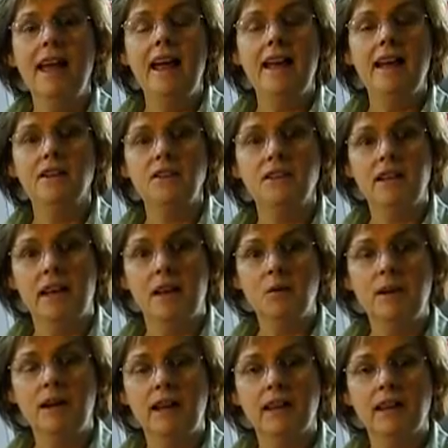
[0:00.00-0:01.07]
and today
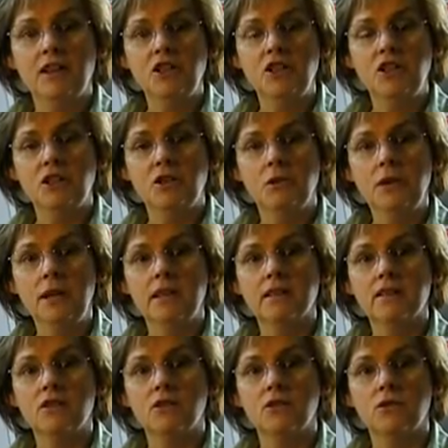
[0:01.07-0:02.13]
what I'd like to do is
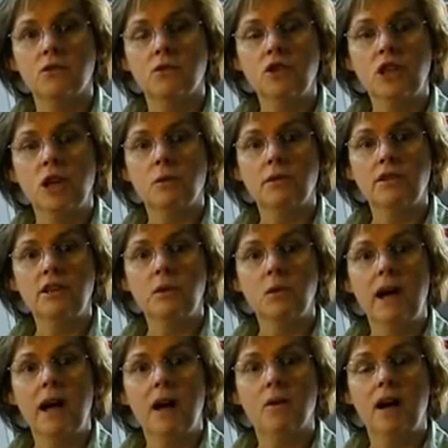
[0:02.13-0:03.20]
to share with you
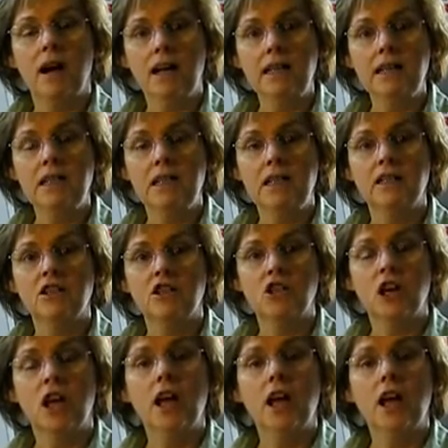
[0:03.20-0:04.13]
how I teach